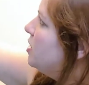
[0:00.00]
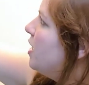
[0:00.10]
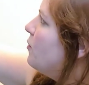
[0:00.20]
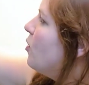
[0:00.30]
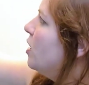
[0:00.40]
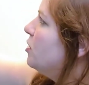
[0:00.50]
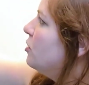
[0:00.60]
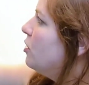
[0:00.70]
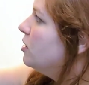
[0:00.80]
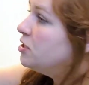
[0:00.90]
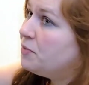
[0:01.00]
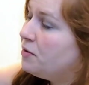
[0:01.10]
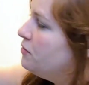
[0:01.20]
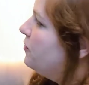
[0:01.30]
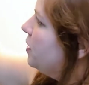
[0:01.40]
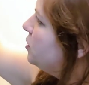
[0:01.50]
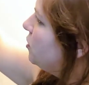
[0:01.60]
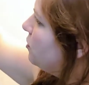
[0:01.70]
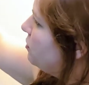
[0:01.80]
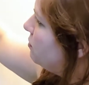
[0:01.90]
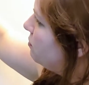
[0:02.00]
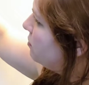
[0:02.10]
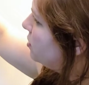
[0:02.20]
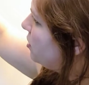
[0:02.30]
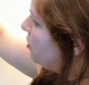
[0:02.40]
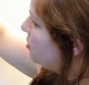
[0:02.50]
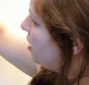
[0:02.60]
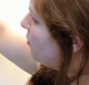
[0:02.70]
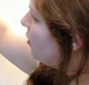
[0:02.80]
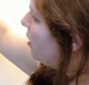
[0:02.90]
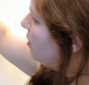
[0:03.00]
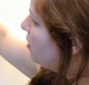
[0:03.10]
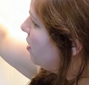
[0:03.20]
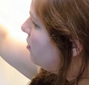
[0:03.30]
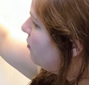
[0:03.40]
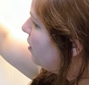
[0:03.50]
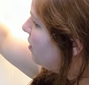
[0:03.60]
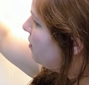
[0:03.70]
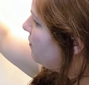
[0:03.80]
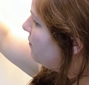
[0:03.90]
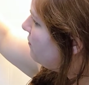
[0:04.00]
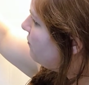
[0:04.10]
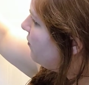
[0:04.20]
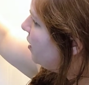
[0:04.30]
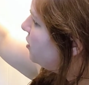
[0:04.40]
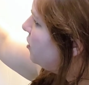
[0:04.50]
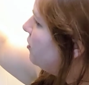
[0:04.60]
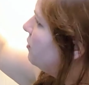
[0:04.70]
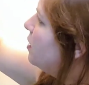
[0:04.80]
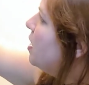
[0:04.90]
J1 could also be with V2. So J1 with V2.